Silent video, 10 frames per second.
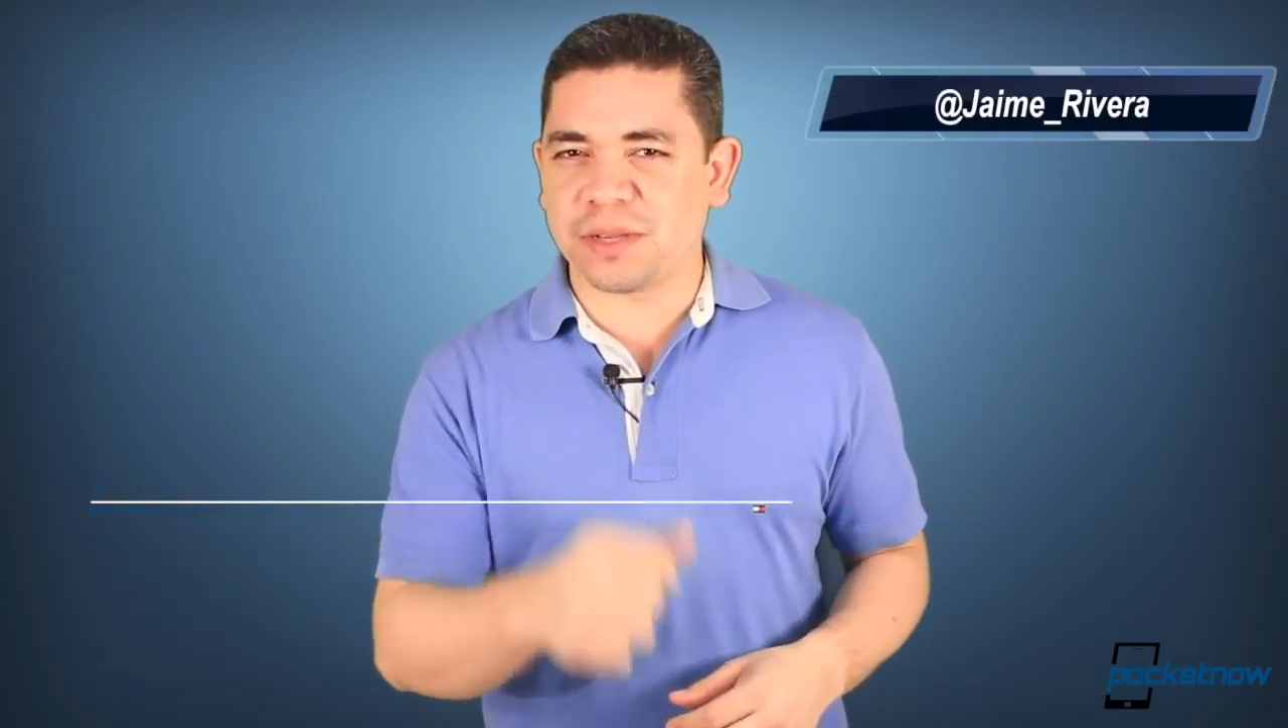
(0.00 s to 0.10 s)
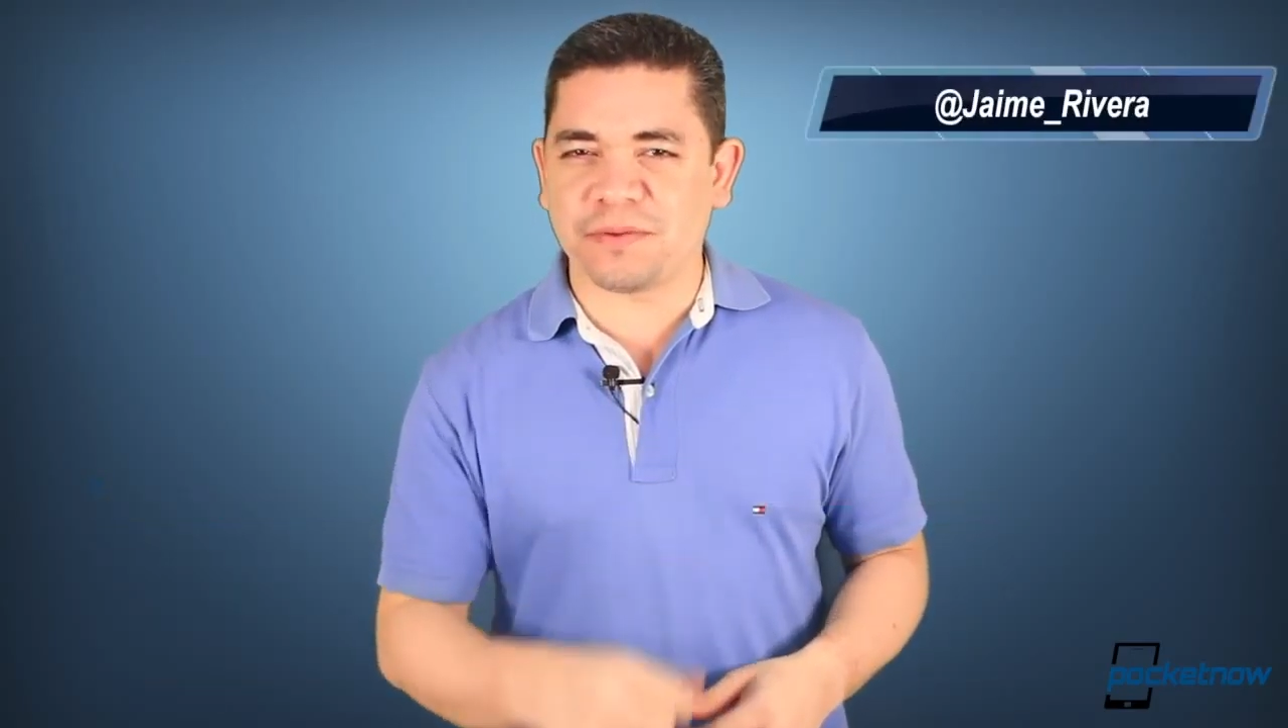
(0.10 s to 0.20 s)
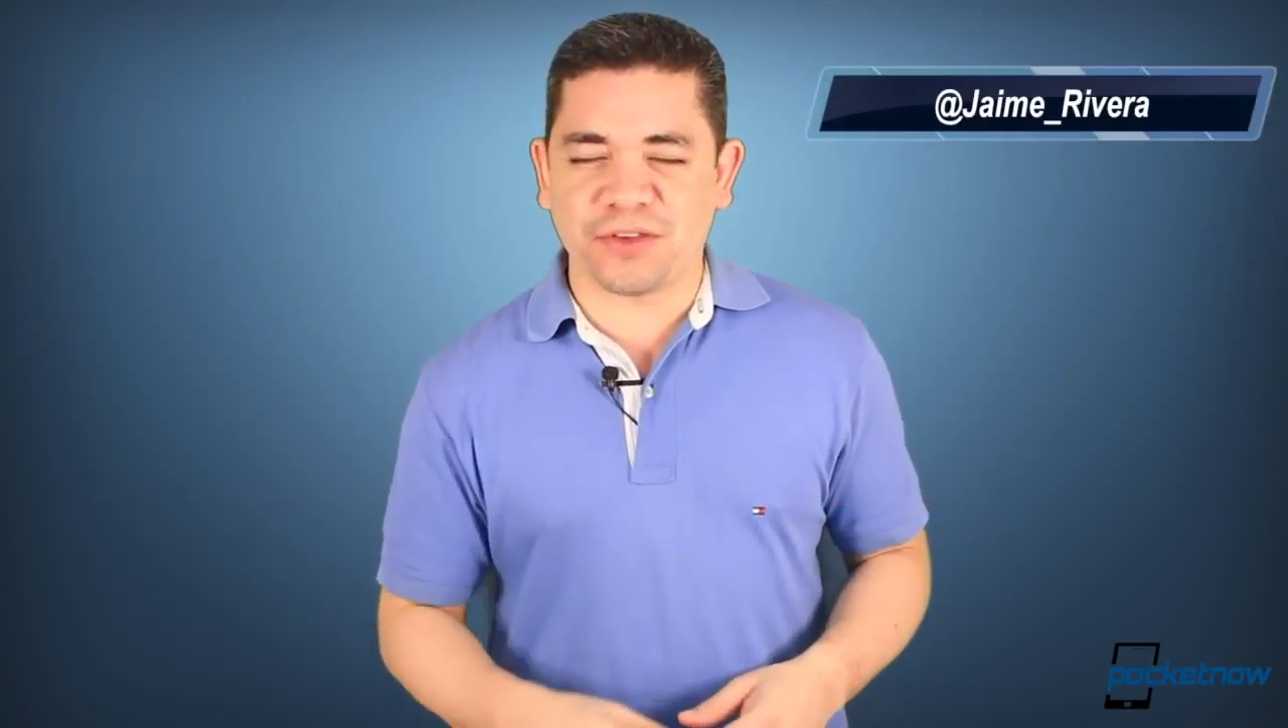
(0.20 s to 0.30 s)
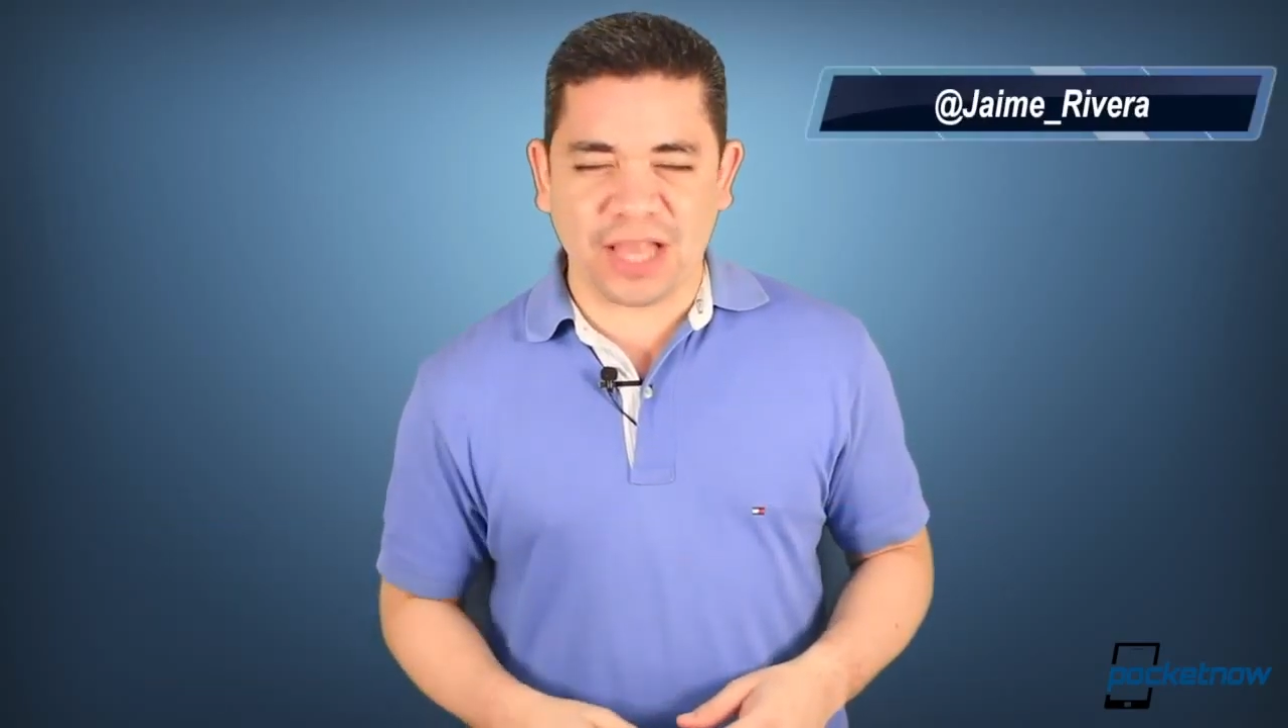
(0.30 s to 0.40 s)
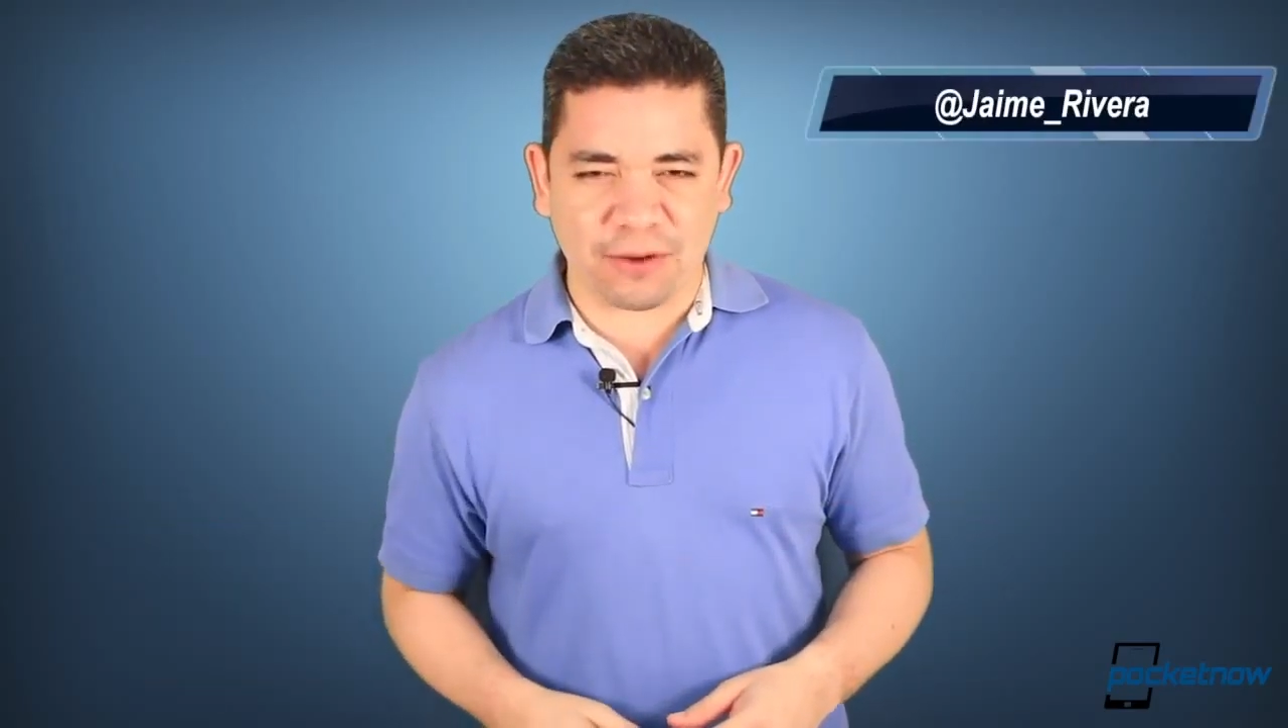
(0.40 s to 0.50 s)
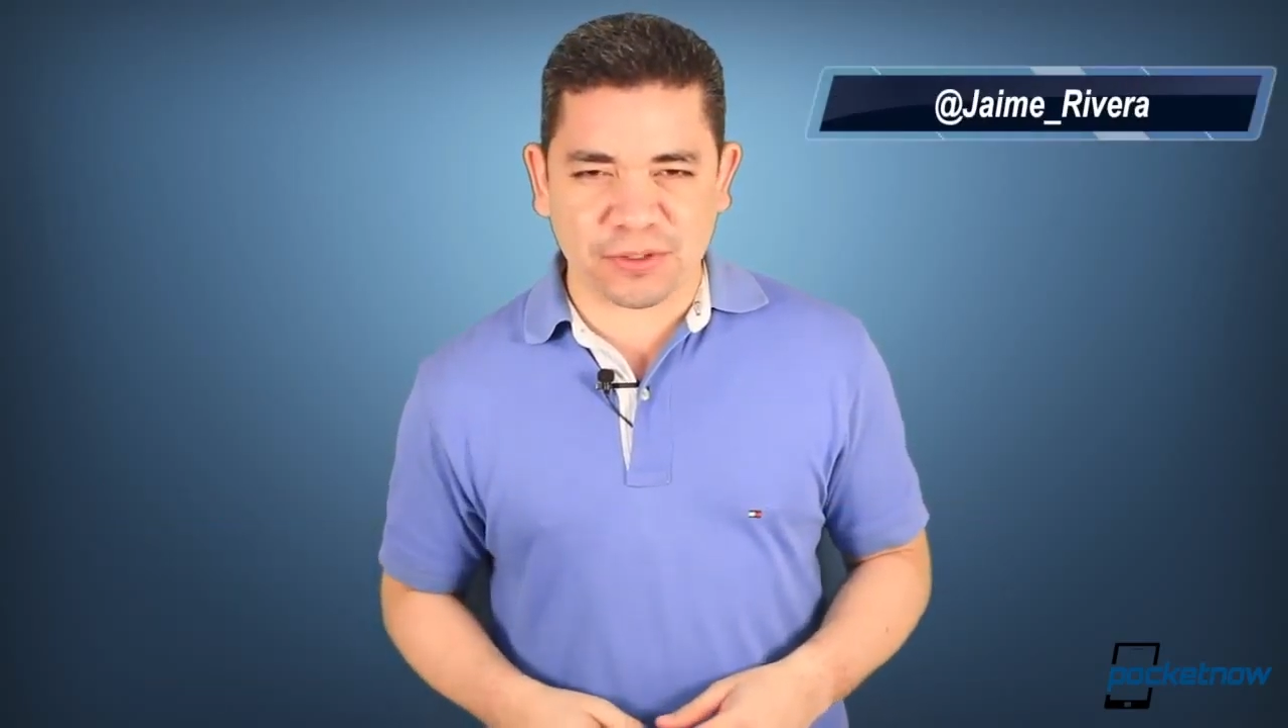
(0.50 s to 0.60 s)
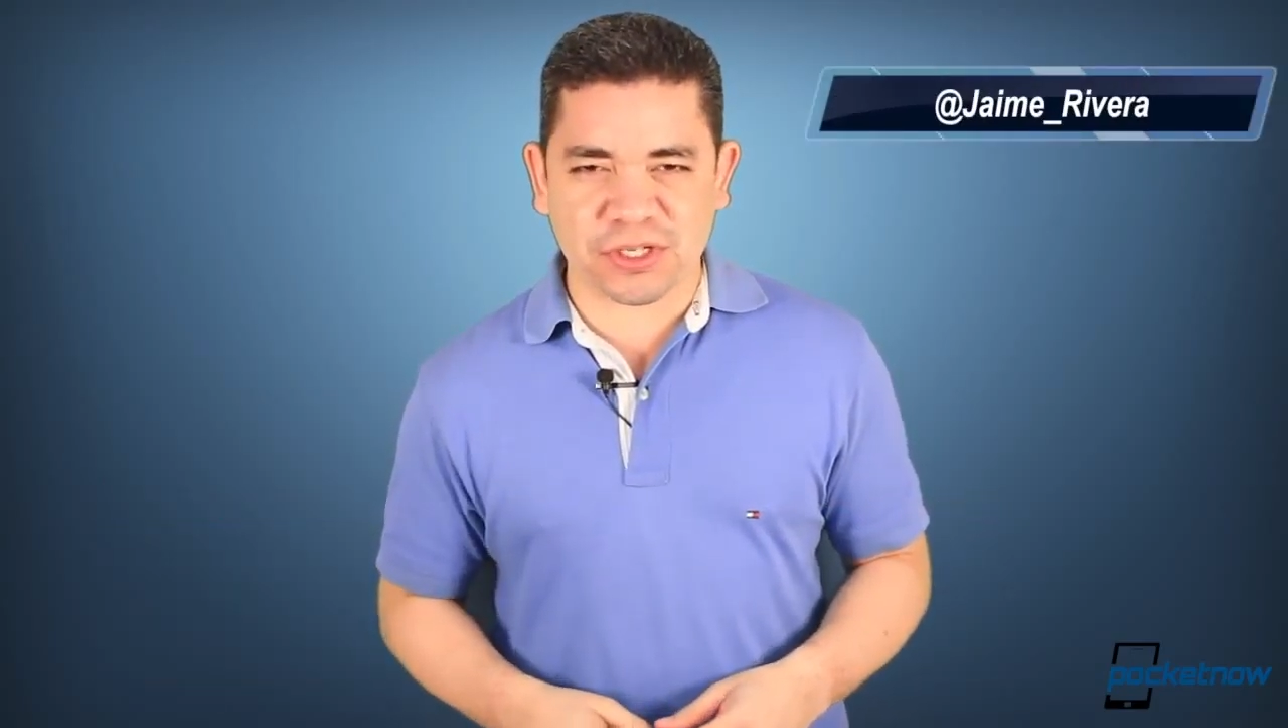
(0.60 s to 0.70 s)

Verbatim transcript: up if you like